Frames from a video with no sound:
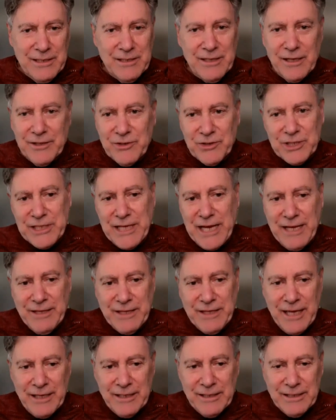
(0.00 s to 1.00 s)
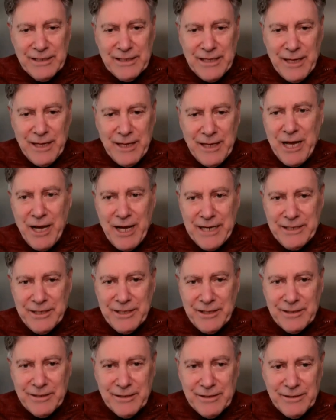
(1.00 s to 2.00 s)
need to understand that. Get
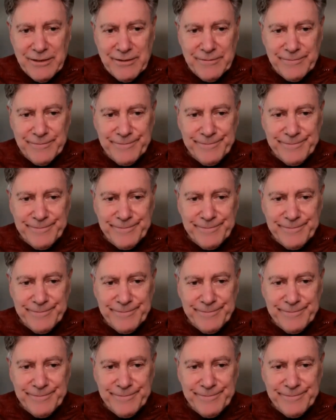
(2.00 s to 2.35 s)
behind yeah. it.